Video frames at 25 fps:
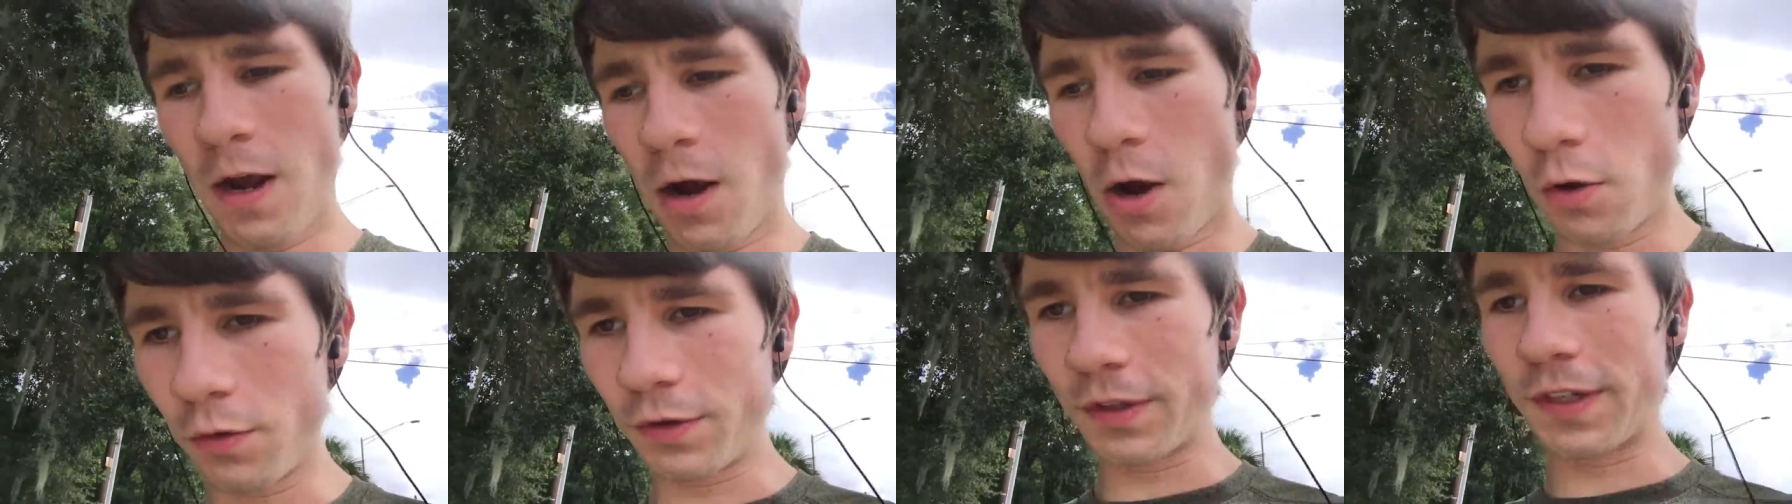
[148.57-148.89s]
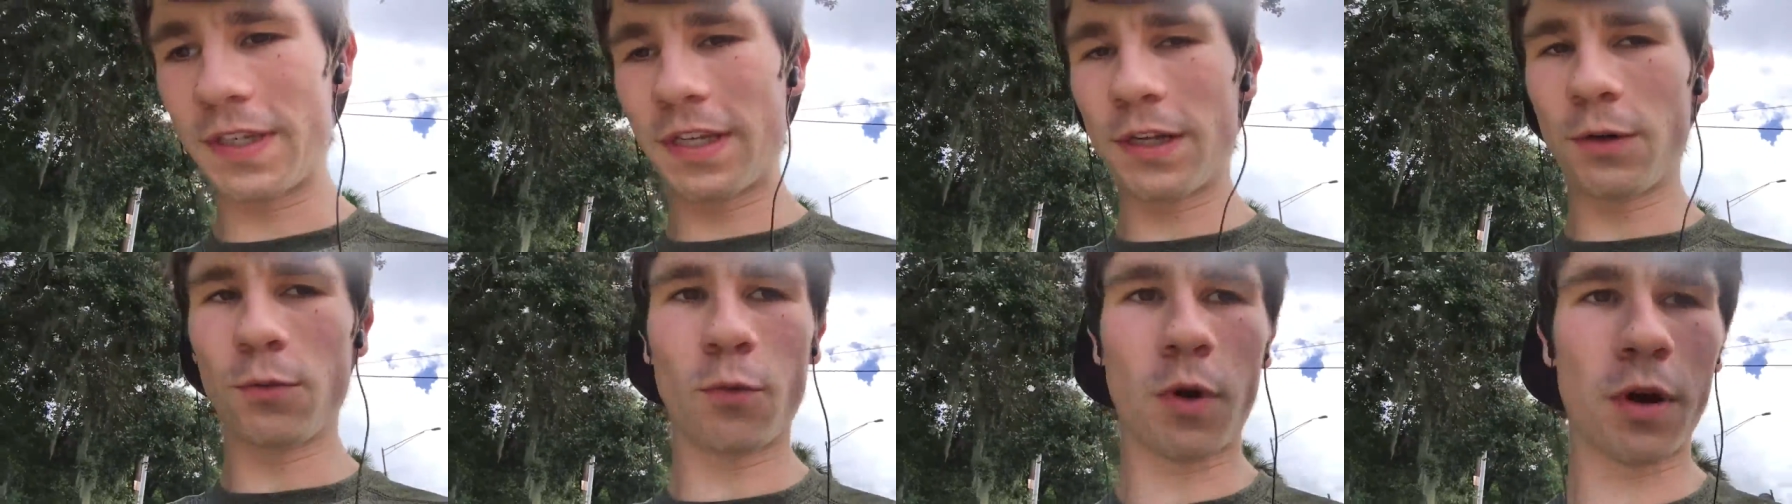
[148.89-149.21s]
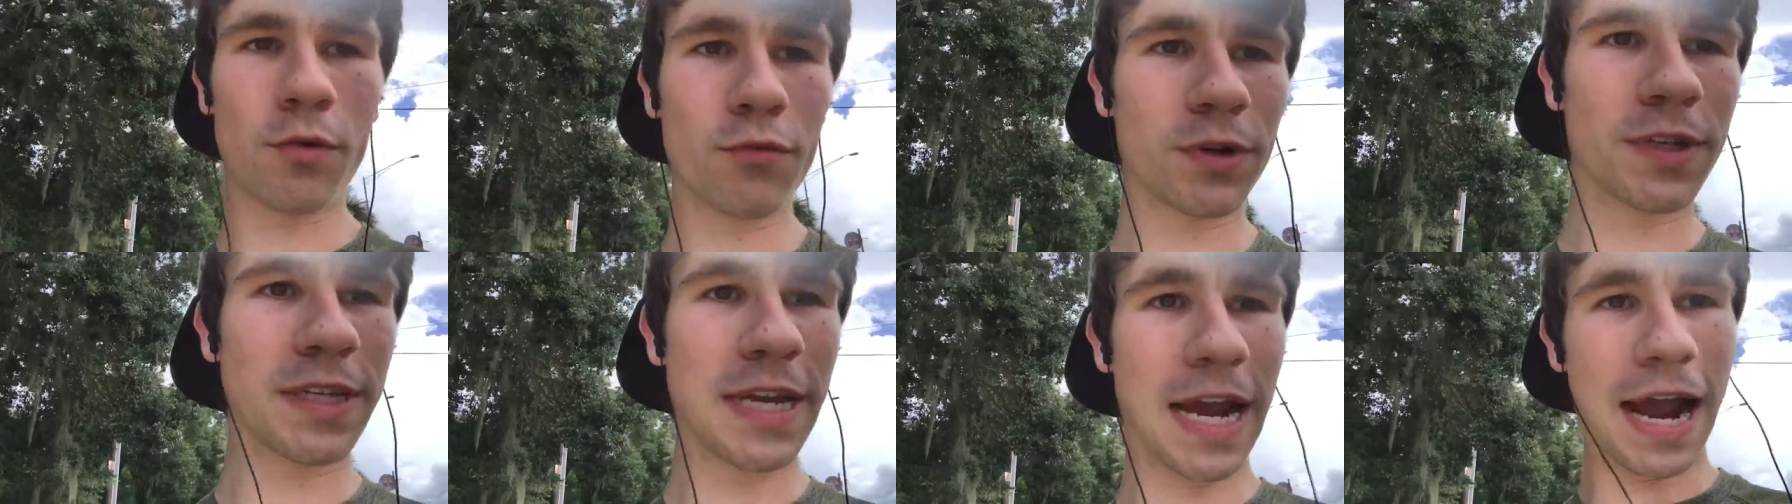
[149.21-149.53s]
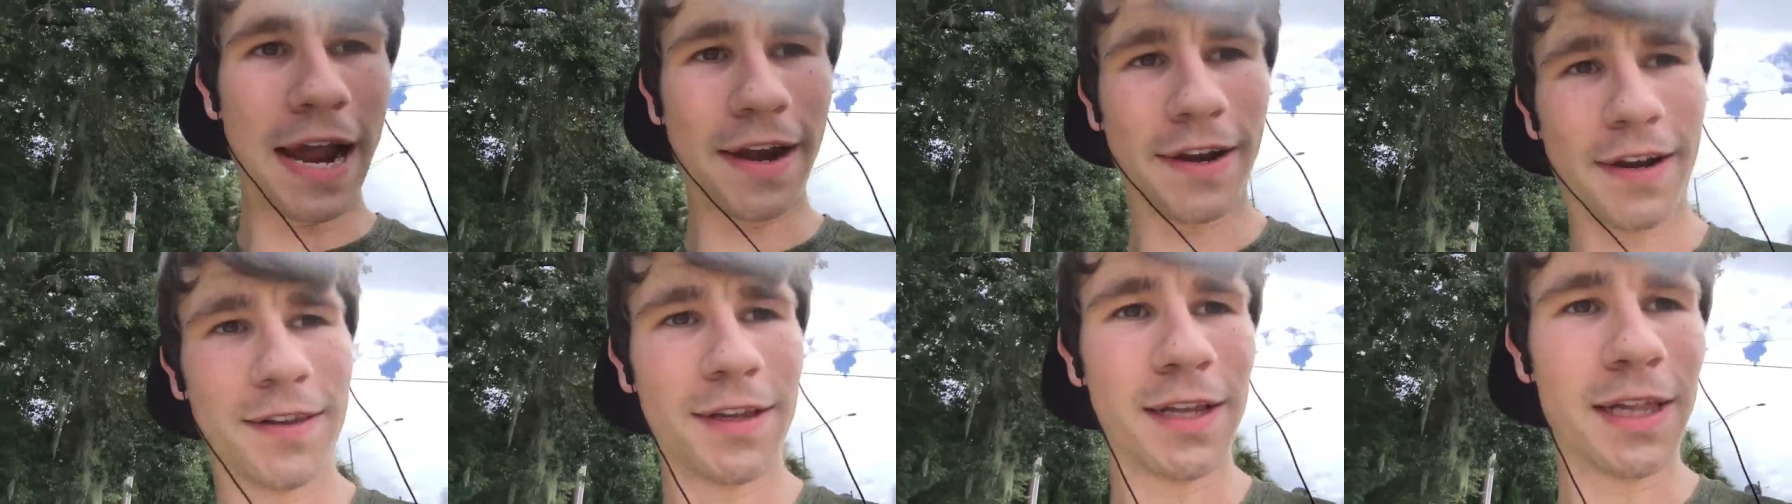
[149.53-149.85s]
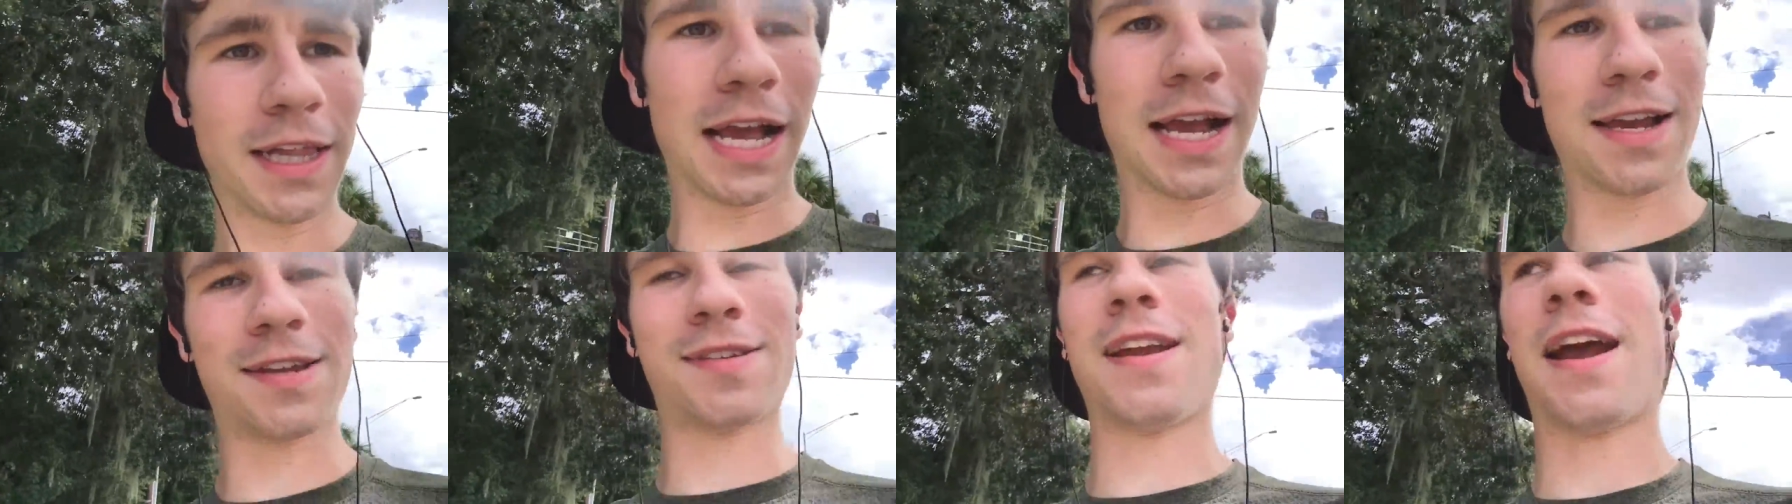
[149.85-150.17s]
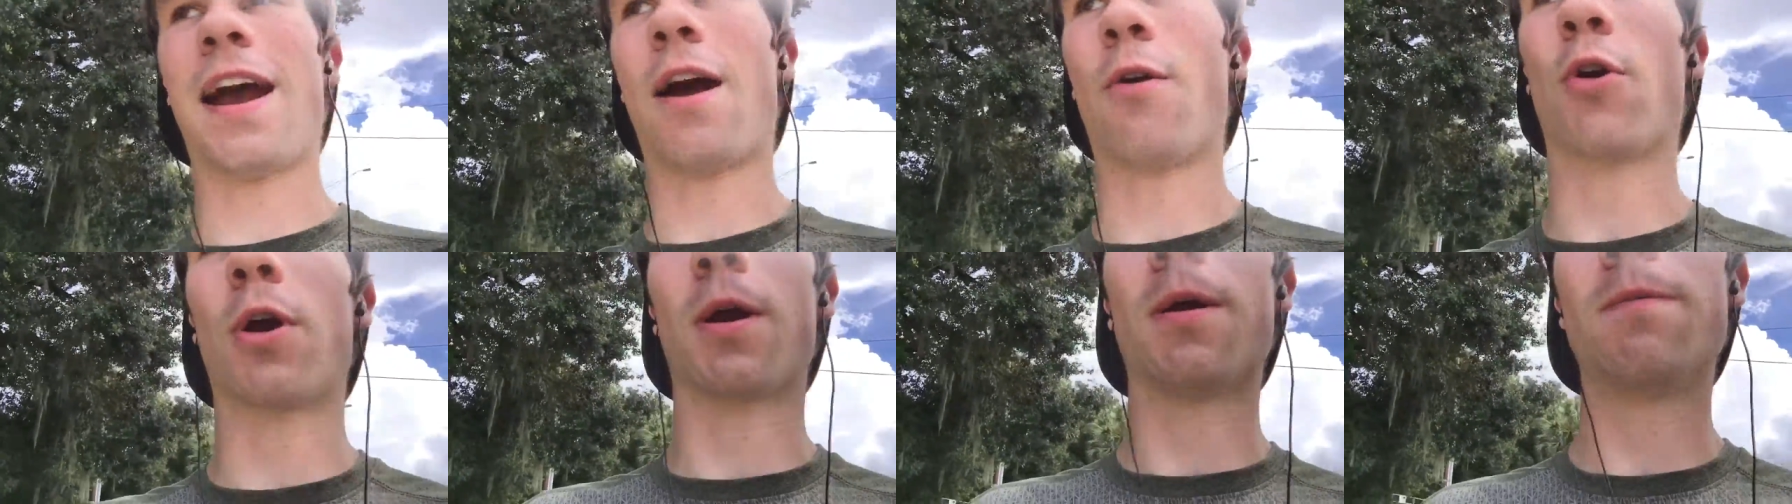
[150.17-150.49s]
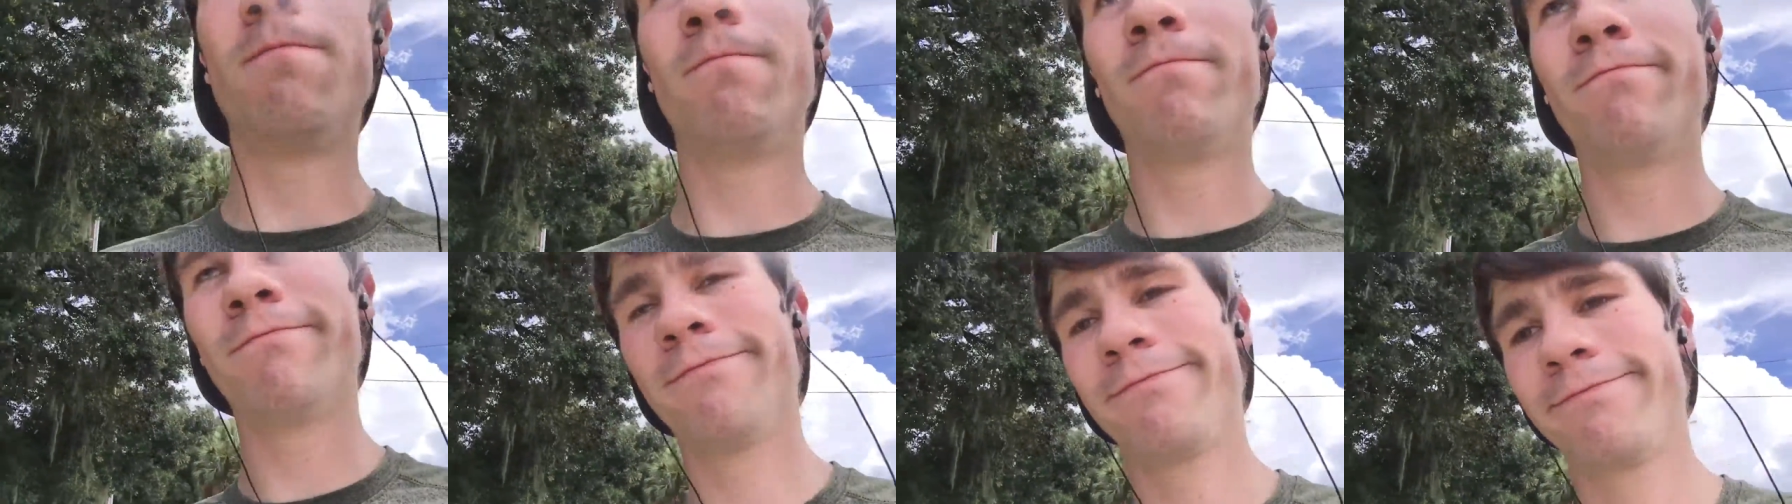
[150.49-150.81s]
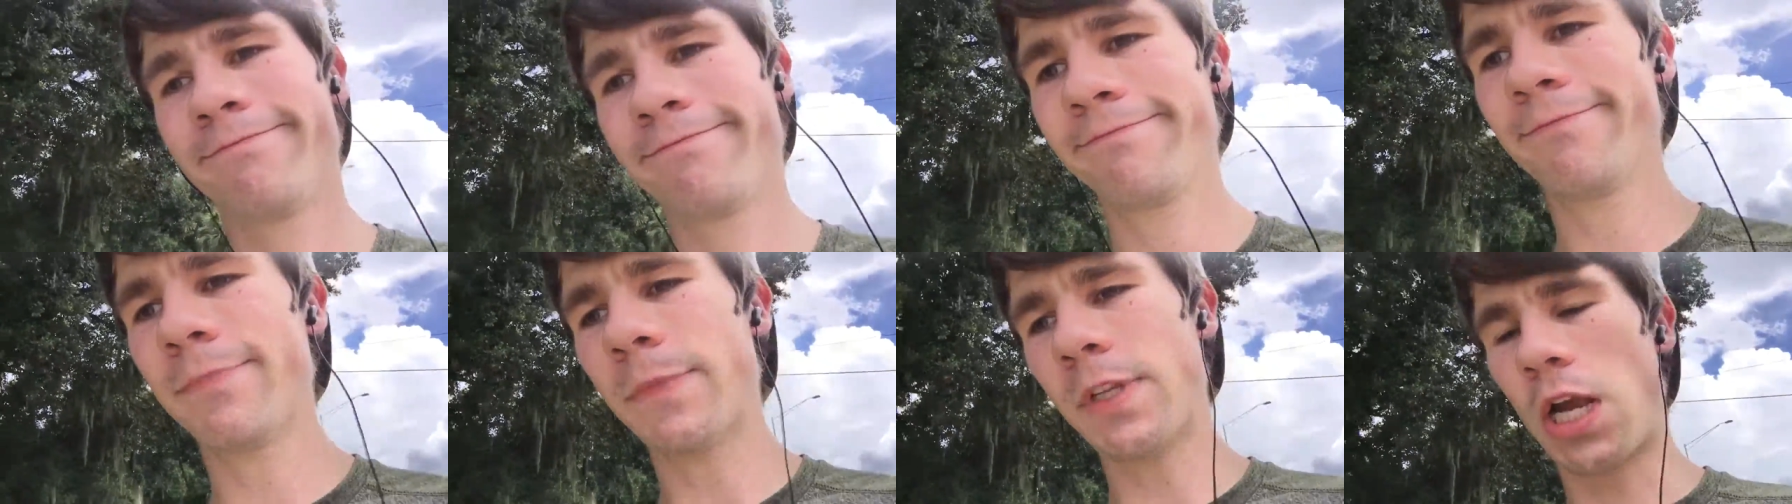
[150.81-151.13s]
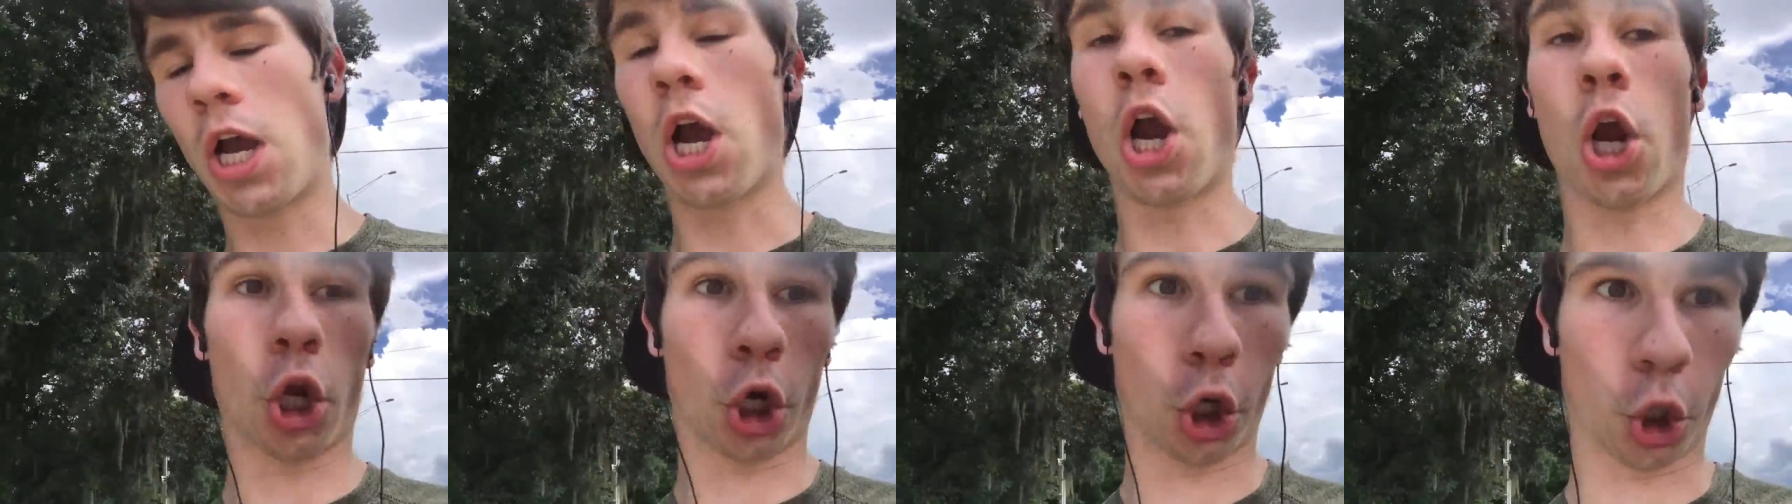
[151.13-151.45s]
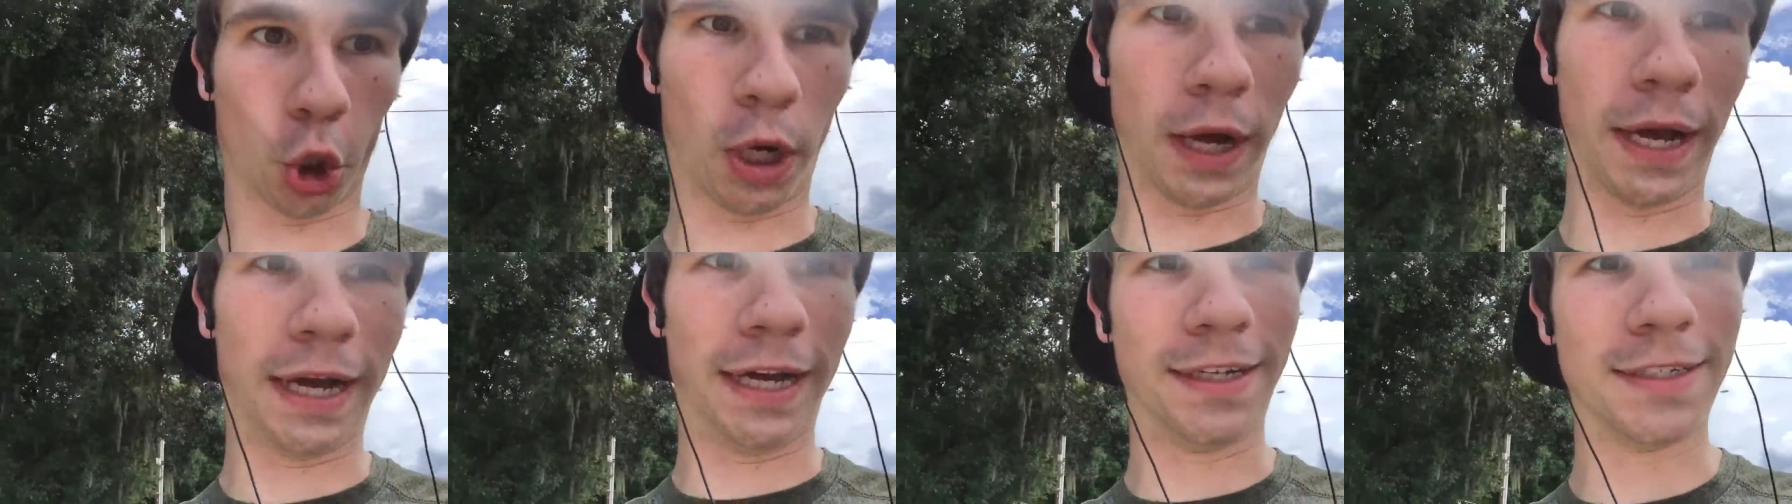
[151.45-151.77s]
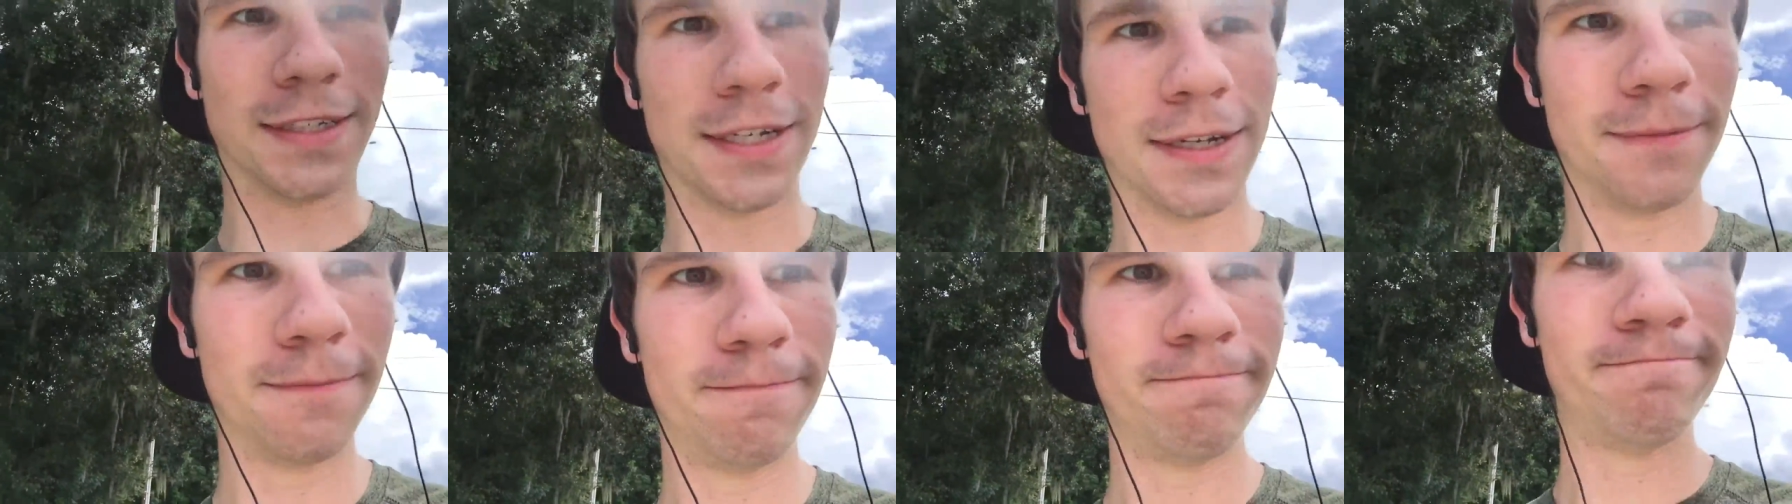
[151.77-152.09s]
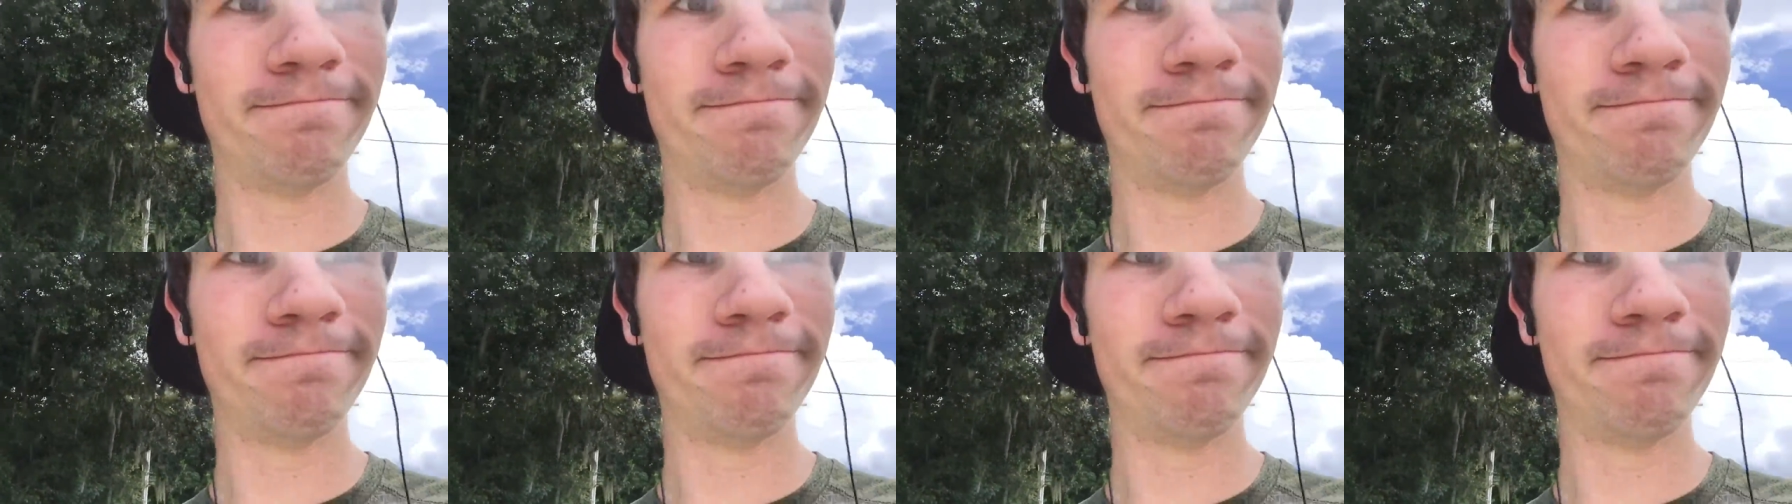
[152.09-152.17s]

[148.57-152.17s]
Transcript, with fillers: Only seen one Rattata in the last hour. Great.